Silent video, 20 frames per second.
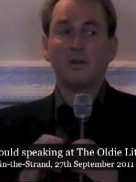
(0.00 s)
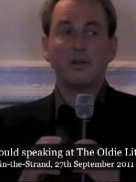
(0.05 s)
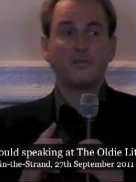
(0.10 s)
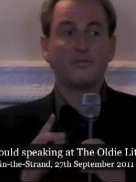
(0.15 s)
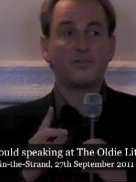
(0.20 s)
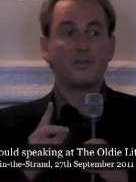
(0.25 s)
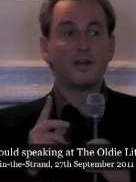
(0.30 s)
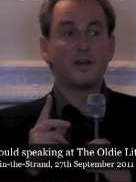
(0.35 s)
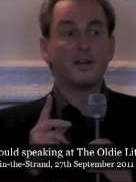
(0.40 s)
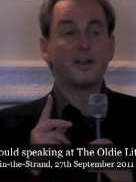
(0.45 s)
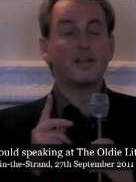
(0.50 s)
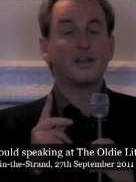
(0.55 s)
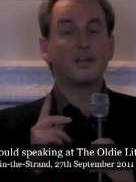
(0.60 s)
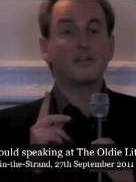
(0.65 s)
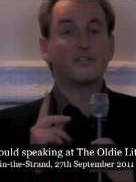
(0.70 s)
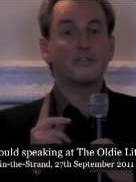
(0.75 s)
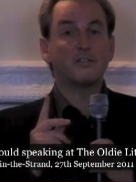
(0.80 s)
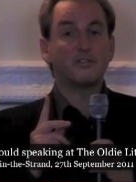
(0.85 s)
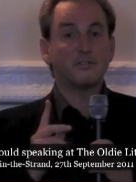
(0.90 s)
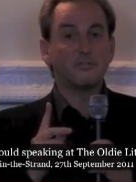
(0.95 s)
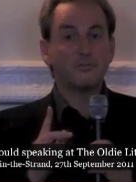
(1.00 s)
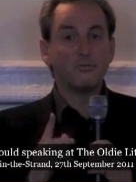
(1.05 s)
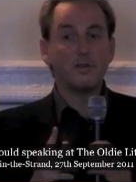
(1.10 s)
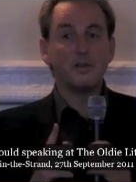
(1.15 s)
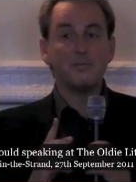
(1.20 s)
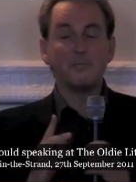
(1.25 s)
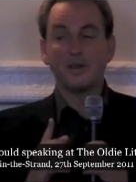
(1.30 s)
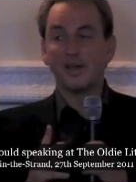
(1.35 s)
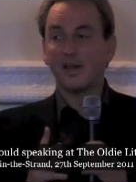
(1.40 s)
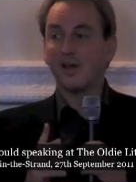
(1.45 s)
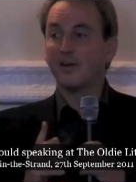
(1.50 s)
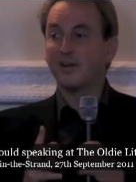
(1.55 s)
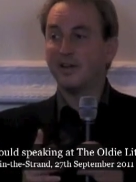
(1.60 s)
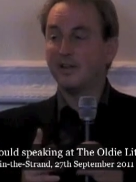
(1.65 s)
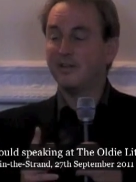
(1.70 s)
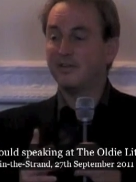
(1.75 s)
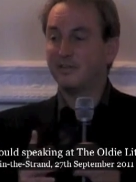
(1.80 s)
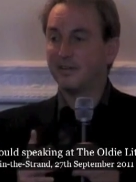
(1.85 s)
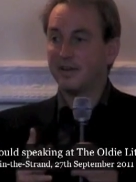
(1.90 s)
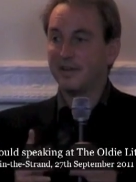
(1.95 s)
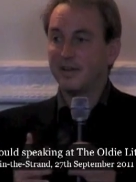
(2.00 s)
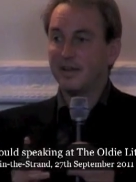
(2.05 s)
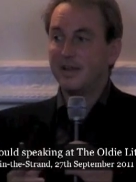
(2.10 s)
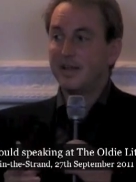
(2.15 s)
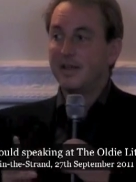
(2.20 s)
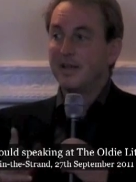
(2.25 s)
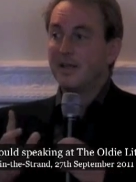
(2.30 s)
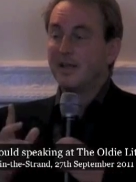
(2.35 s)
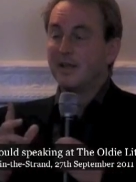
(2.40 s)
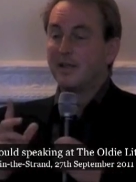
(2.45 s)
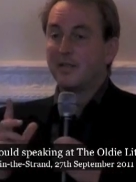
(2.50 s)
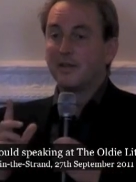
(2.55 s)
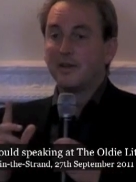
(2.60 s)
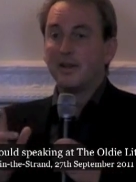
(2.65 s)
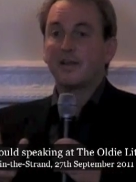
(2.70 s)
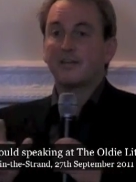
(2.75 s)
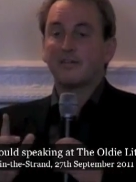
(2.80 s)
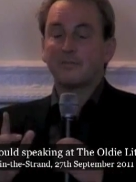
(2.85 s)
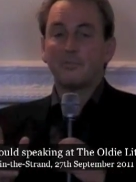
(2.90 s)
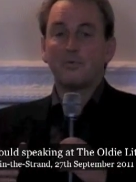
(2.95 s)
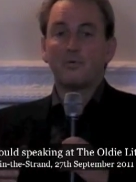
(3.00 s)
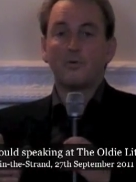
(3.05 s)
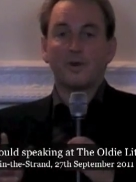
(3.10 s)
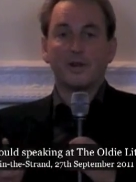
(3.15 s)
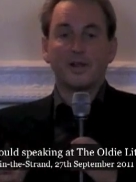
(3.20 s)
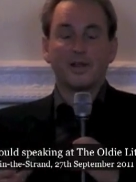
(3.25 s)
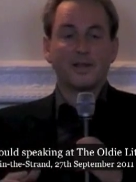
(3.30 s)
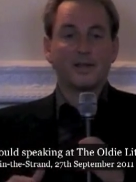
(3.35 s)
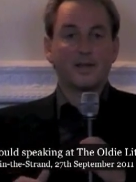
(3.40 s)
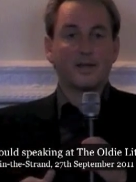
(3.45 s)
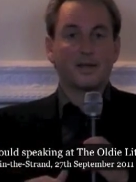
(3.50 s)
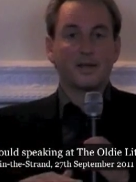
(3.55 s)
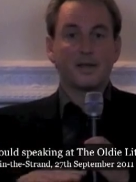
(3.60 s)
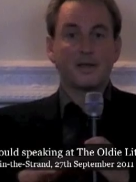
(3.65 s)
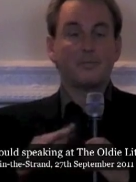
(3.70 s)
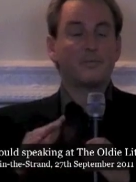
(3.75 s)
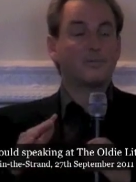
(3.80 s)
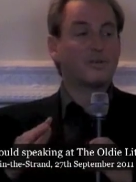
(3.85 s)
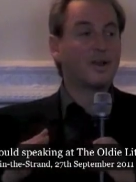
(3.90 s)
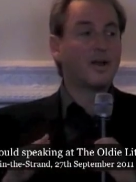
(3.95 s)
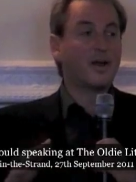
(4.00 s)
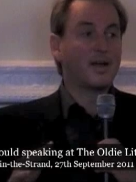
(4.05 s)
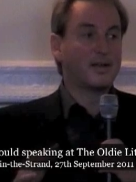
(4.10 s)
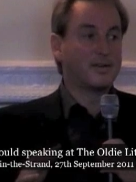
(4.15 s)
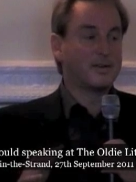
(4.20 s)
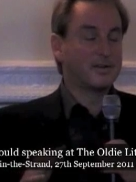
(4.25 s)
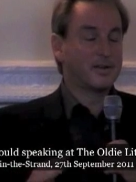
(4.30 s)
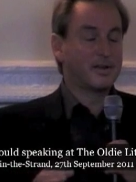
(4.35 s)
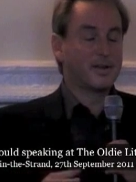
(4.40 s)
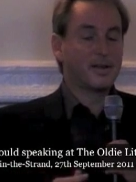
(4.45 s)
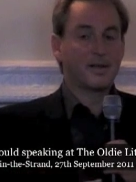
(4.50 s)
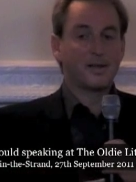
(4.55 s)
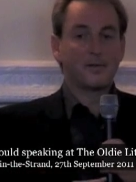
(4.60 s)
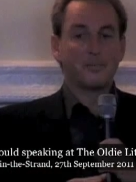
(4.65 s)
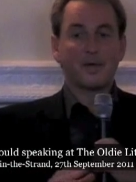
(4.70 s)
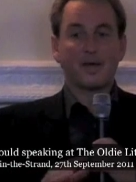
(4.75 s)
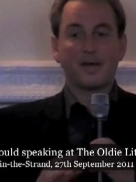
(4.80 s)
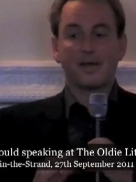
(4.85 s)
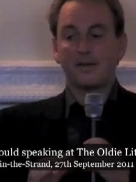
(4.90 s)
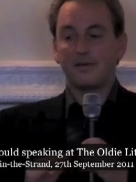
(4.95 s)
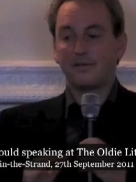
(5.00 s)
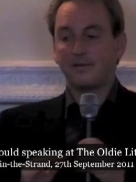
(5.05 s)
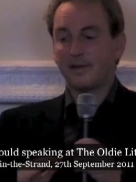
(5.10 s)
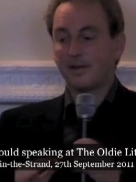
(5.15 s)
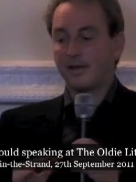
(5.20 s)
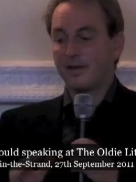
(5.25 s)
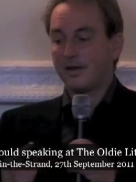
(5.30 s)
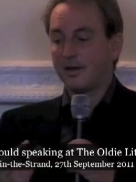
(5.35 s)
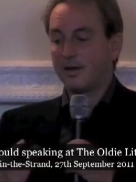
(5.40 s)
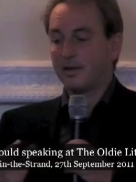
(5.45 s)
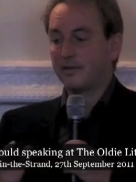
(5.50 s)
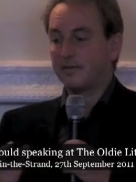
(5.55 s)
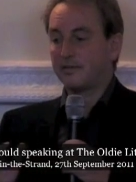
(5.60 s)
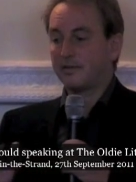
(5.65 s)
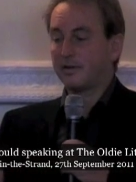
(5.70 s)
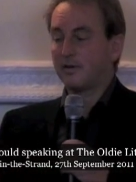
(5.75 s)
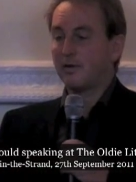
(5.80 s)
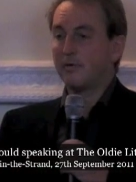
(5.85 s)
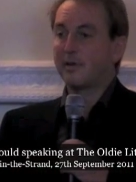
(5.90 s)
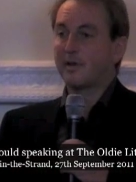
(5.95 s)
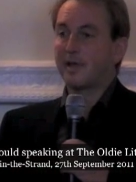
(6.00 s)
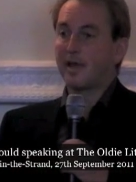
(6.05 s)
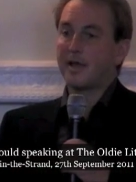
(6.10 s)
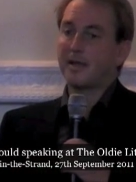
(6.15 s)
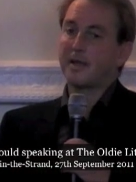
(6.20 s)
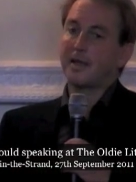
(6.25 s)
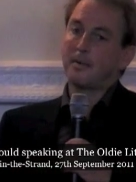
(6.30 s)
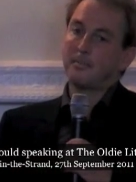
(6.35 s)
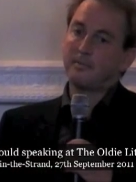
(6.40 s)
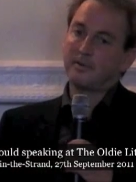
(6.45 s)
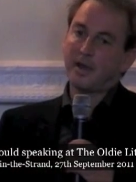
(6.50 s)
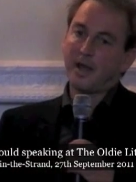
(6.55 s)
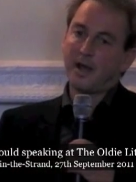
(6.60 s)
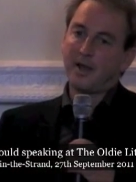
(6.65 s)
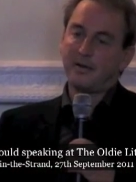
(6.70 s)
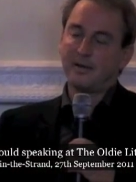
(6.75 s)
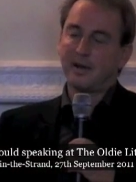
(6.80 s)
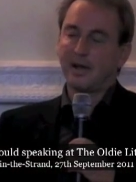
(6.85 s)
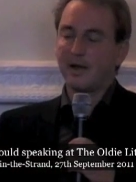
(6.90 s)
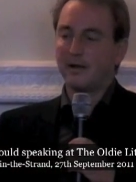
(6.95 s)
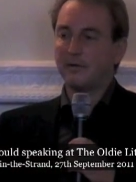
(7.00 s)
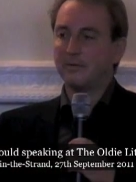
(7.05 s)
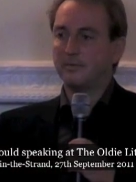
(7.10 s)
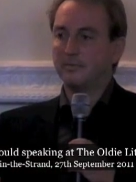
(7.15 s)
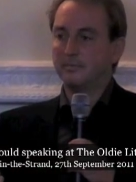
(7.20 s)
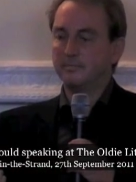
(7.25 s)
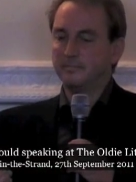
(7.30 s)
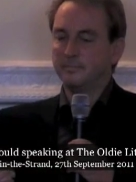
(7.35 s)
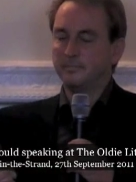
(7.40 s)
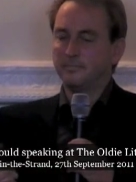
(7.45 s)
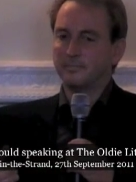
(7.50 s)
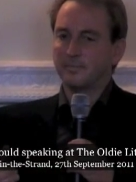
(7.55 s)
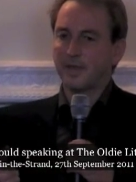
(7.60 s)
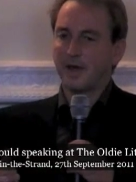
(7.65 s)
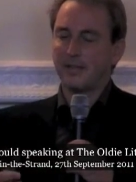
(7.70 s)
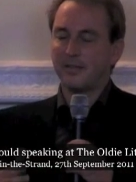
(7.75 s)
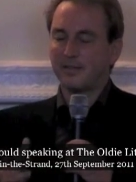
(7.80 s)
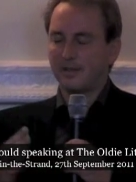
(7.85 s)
really feeling extremely uneasy. The next morning, uh, it was light, um, and uh, Earl said, okay, come down now. Uh,